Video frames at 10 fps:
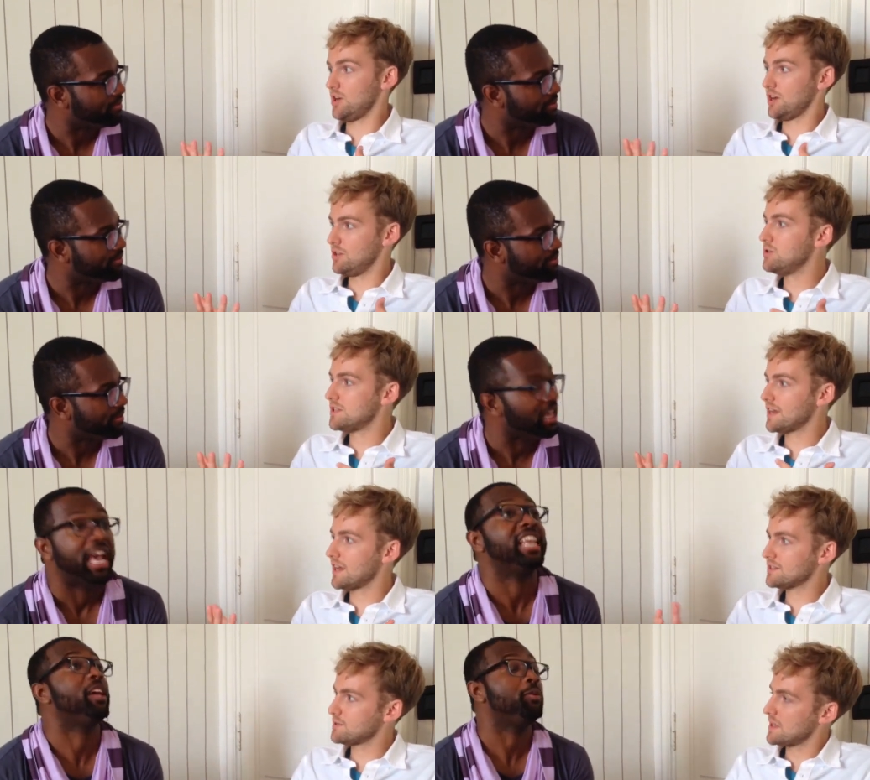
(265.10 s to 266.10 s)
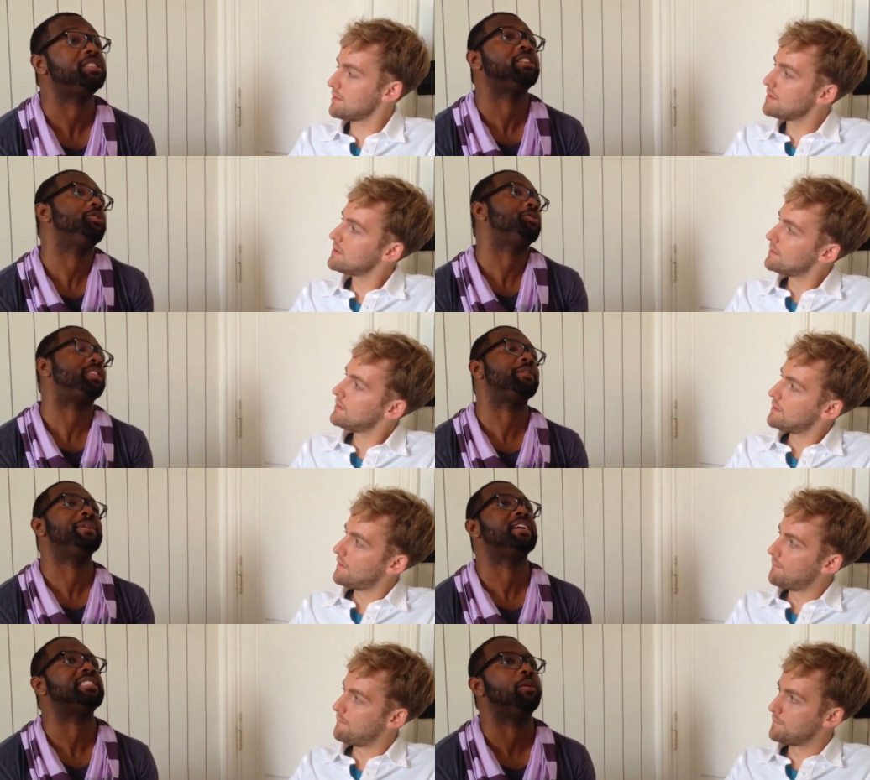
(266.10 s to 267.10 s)
Speaker 1: sharing news? I guess. it was the
Speaker 2: news thing
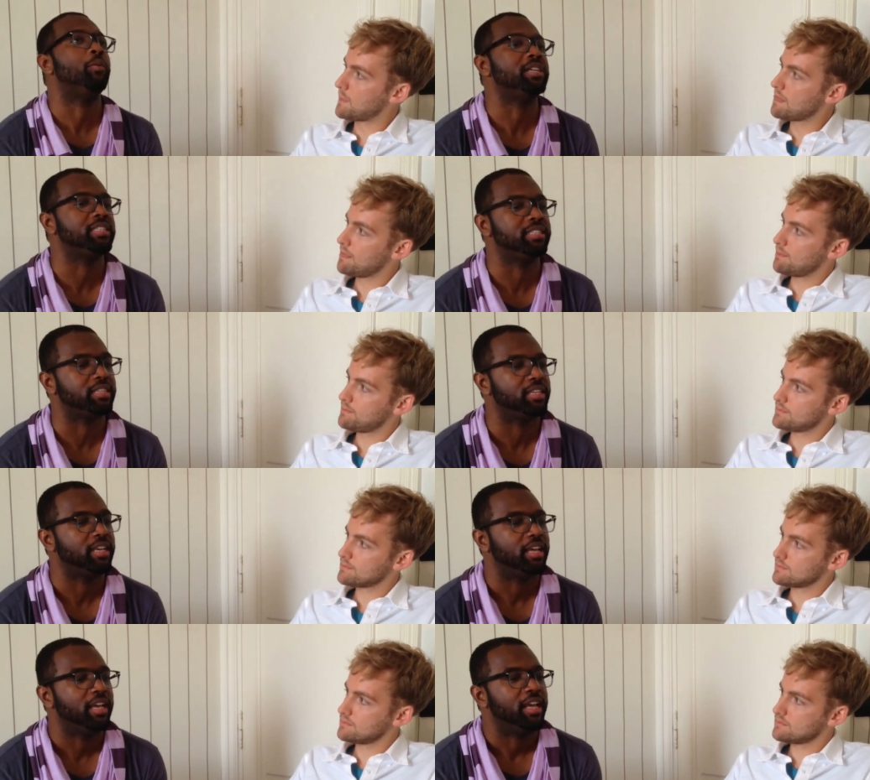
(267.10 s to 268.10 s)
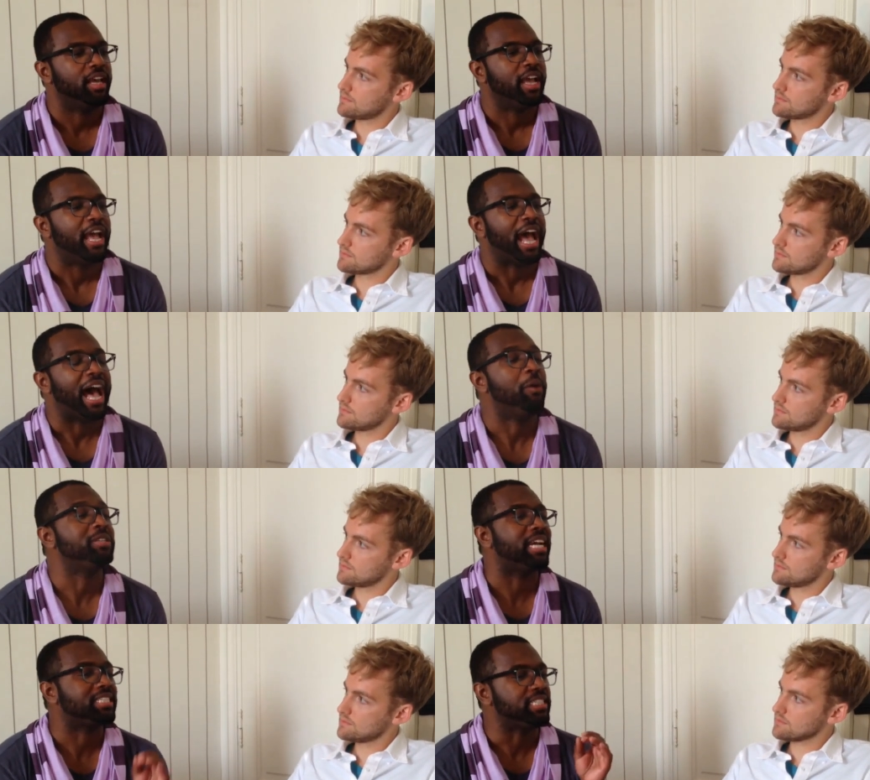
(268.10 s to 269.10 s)
because I wasn't I
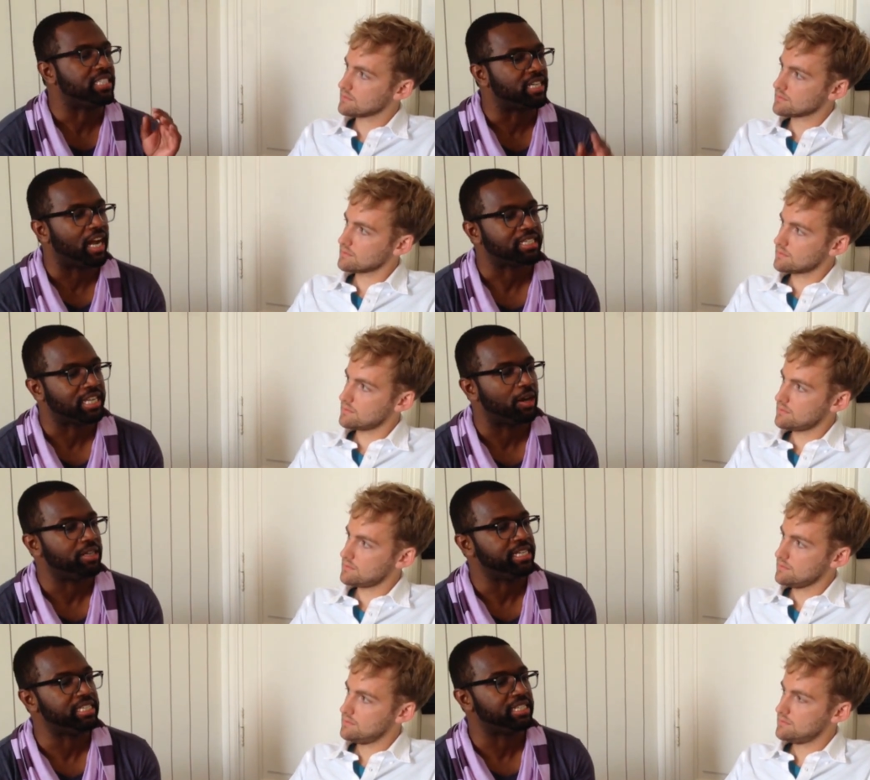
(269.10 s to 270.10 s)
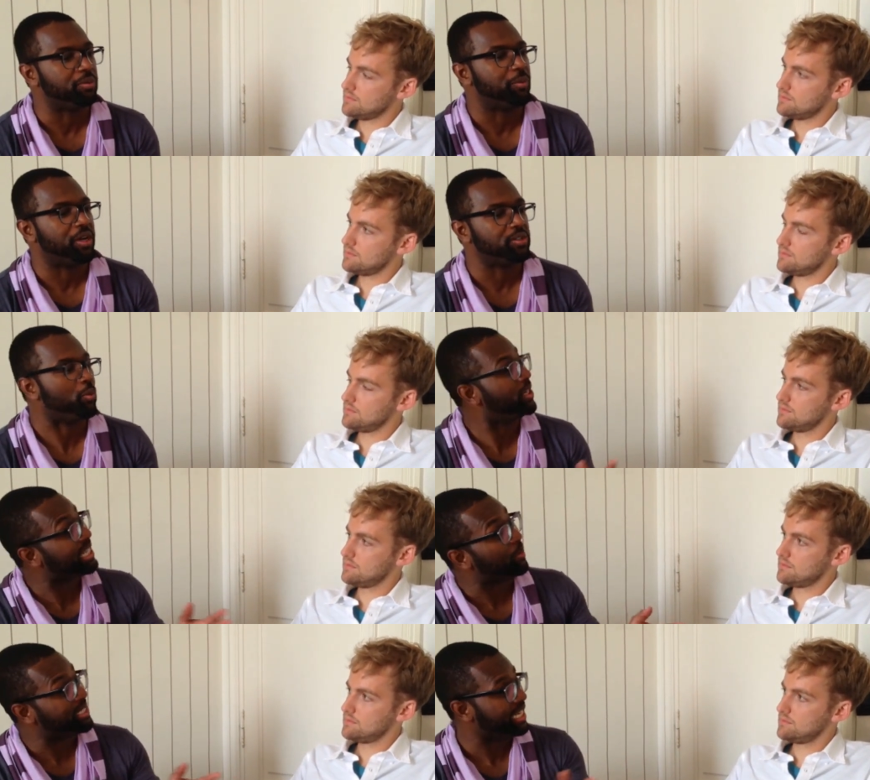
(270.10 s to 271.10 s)
was actually shocked at how easy it was
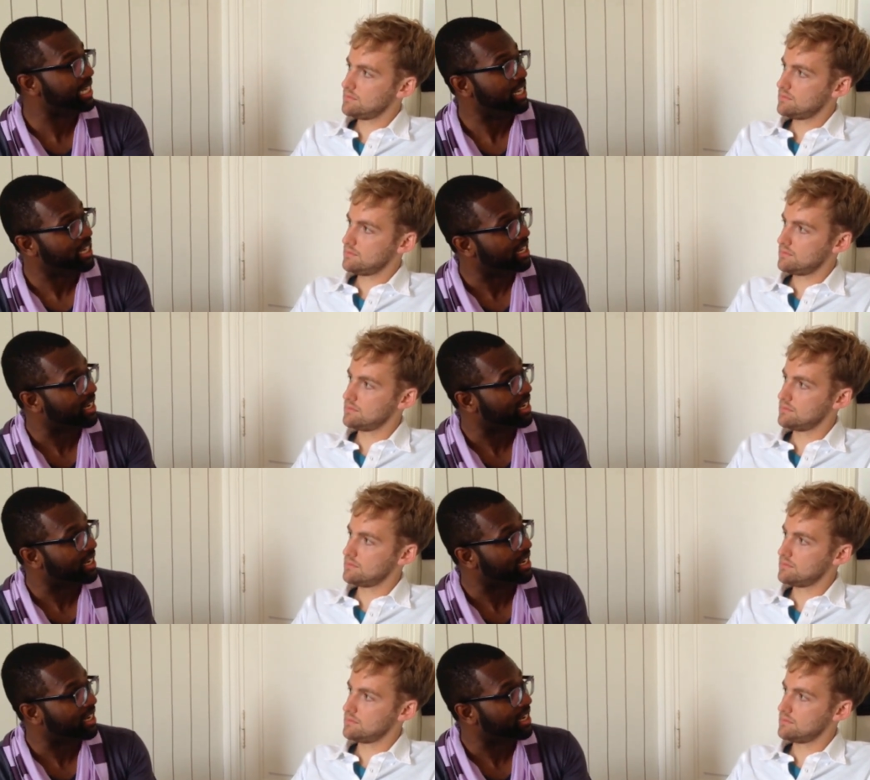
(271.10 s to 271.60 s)
once I was in it.